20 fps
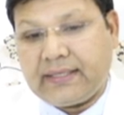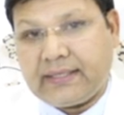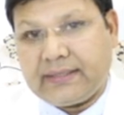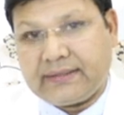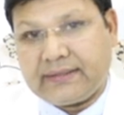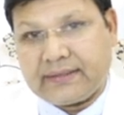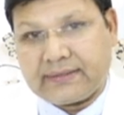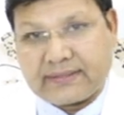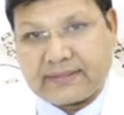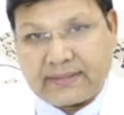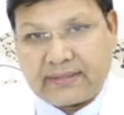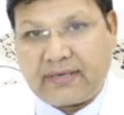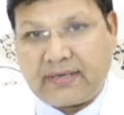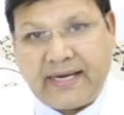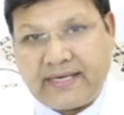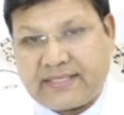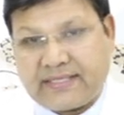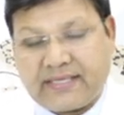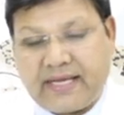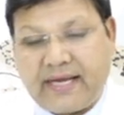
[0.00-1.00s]
in the
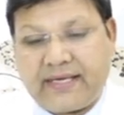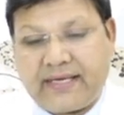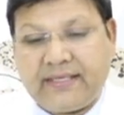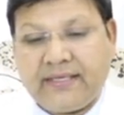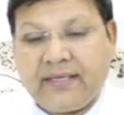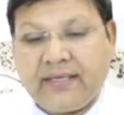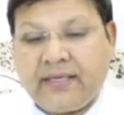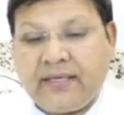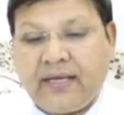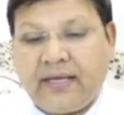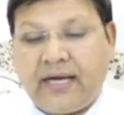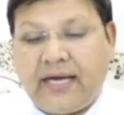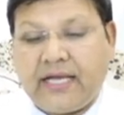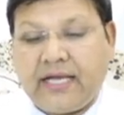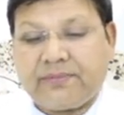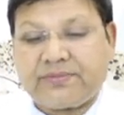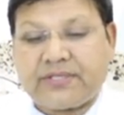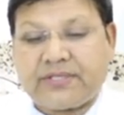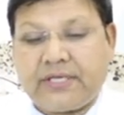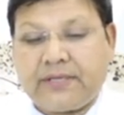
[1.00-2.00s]
right side, I
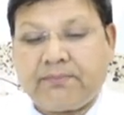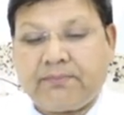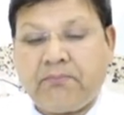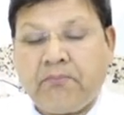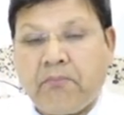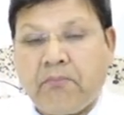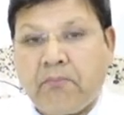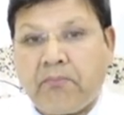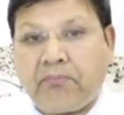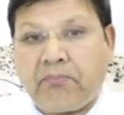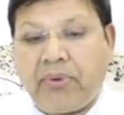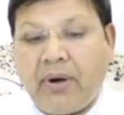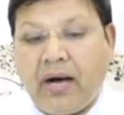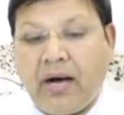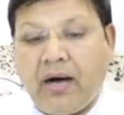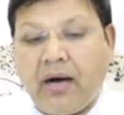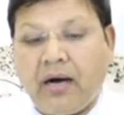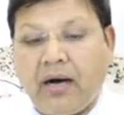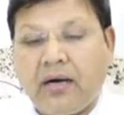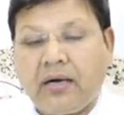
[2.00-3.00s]
am saying
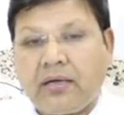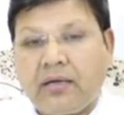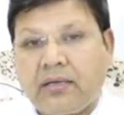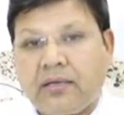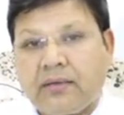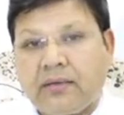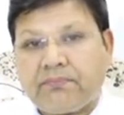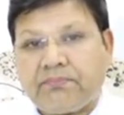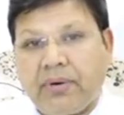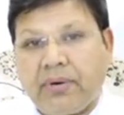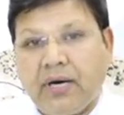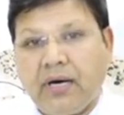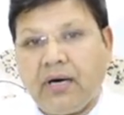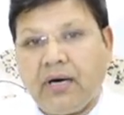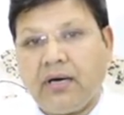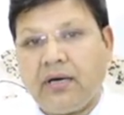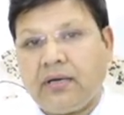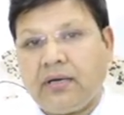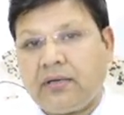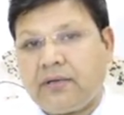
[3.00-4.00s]
pa,
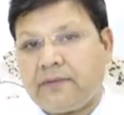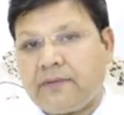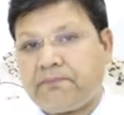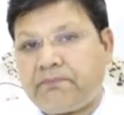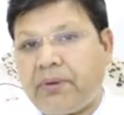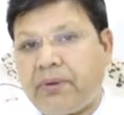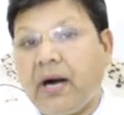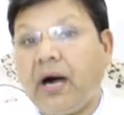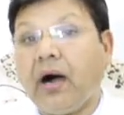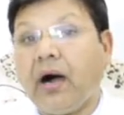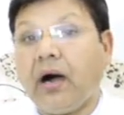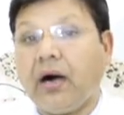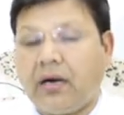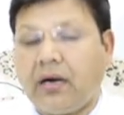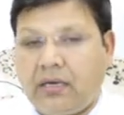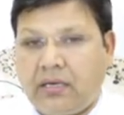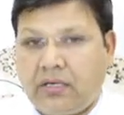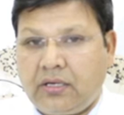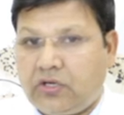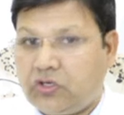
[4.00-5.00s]
pa, pa,
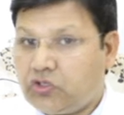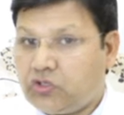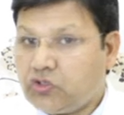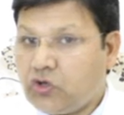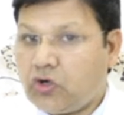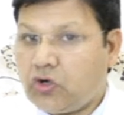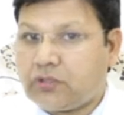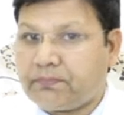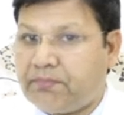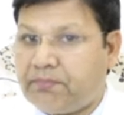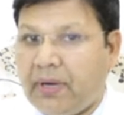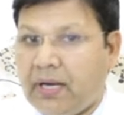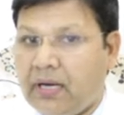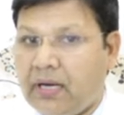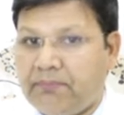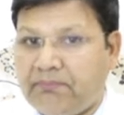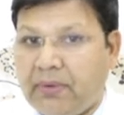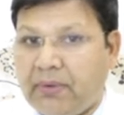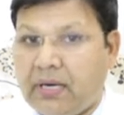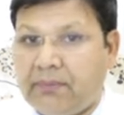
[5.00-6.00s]
not pa,
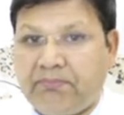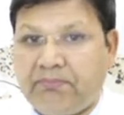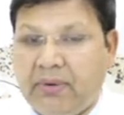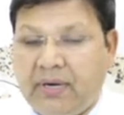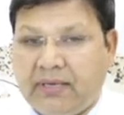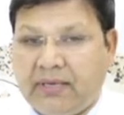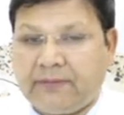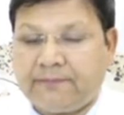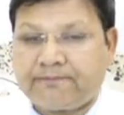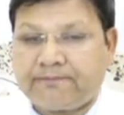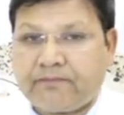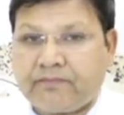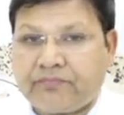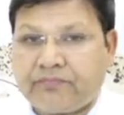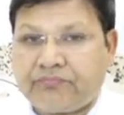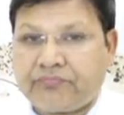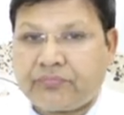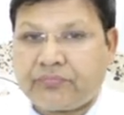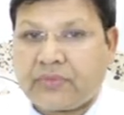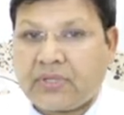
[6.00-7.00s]
pa, pa.
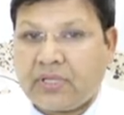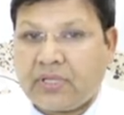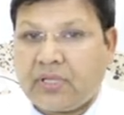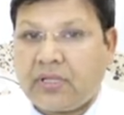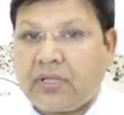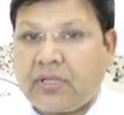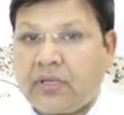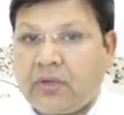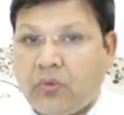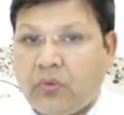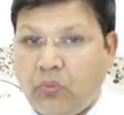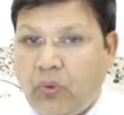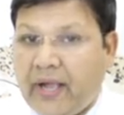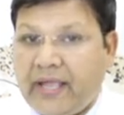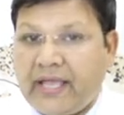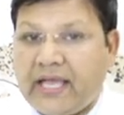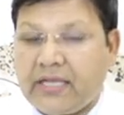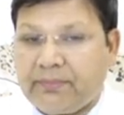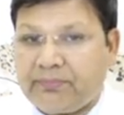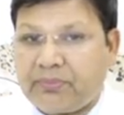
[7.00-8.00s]
Why
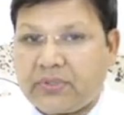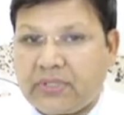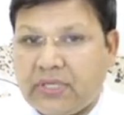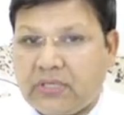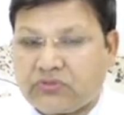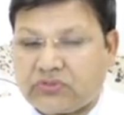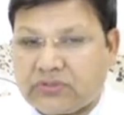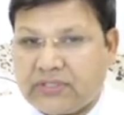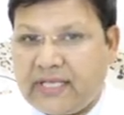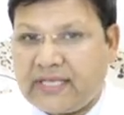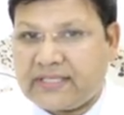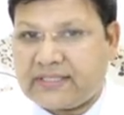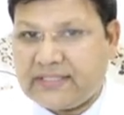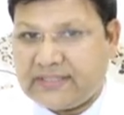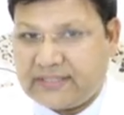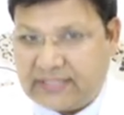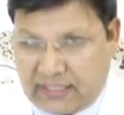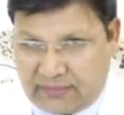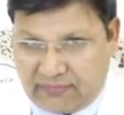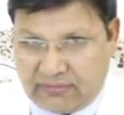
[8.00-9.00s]
I am pronouncing like
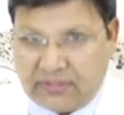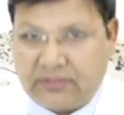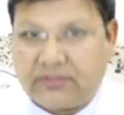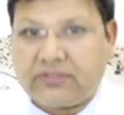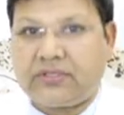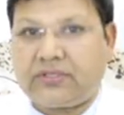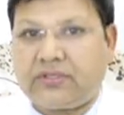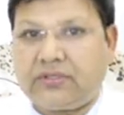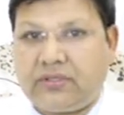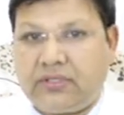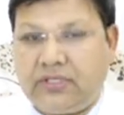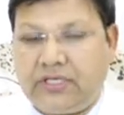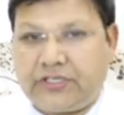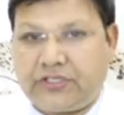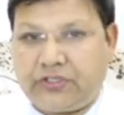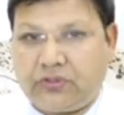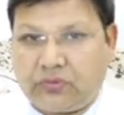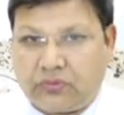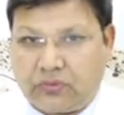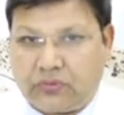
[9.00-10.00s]
this, I will let
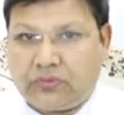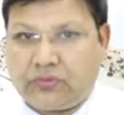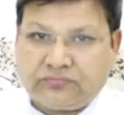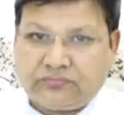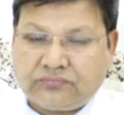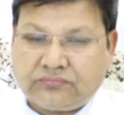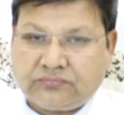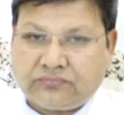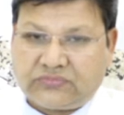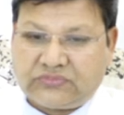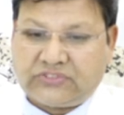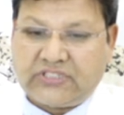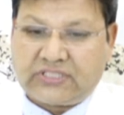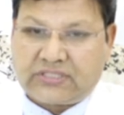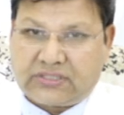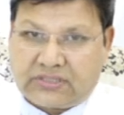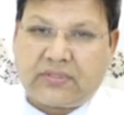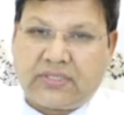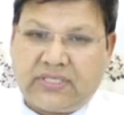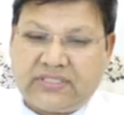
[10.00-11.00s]
you know.
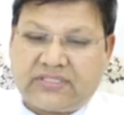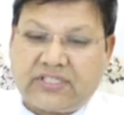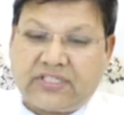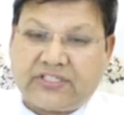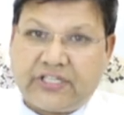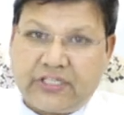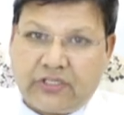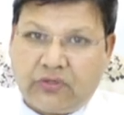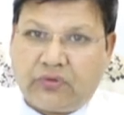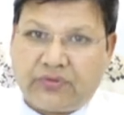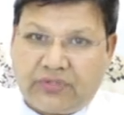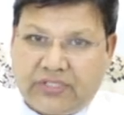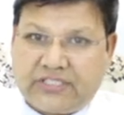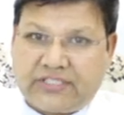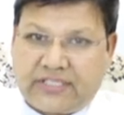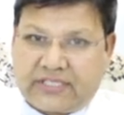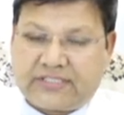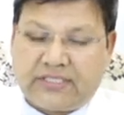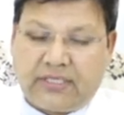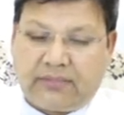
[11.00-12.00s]
Just concentrate on these
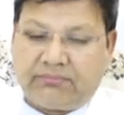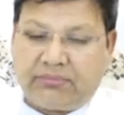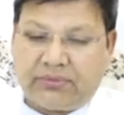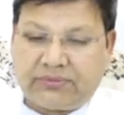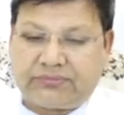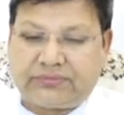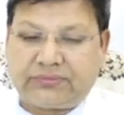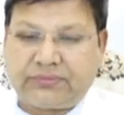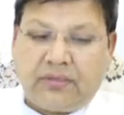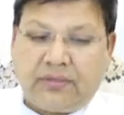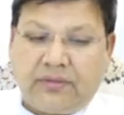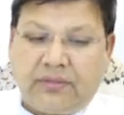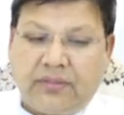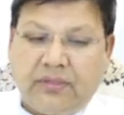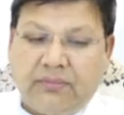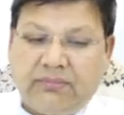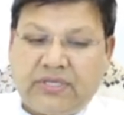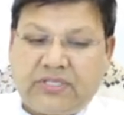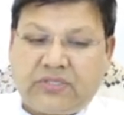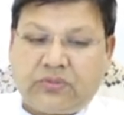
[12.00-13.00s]
examples.
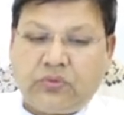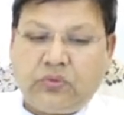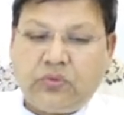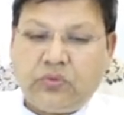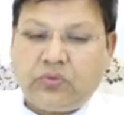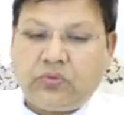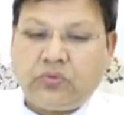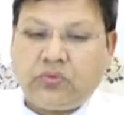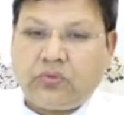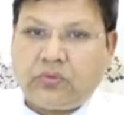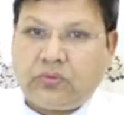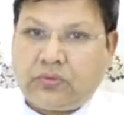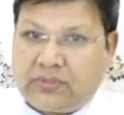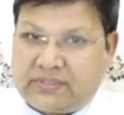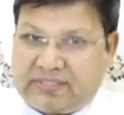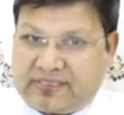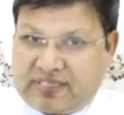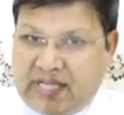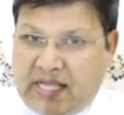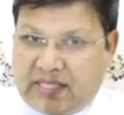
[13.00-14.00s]
Number two,
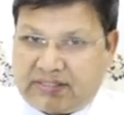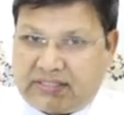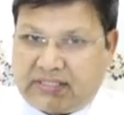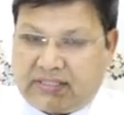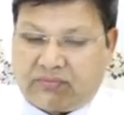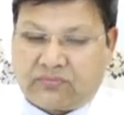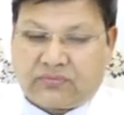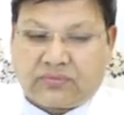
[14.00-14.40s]
tassel.